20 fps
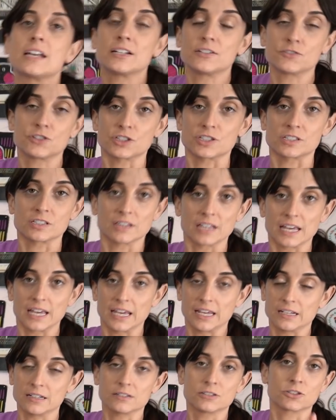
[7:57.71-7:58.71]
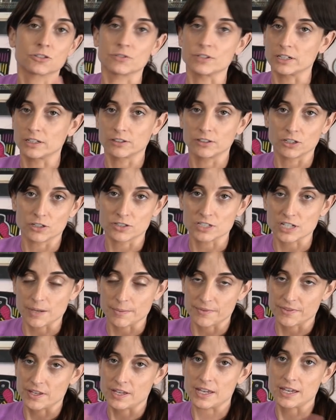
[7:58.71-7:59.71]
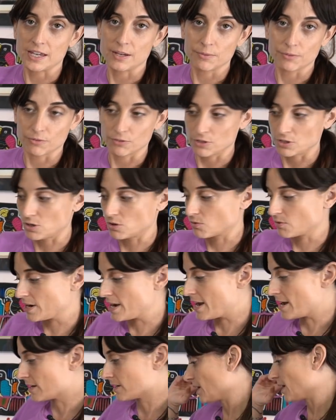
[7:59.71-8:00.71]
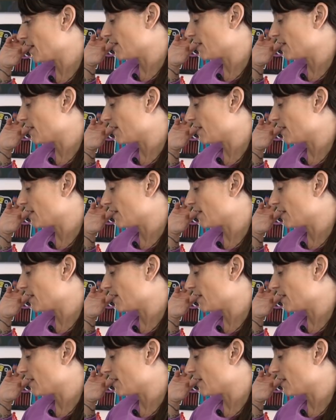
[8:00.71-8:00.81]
of just laying directly on top of the hay with no rack. I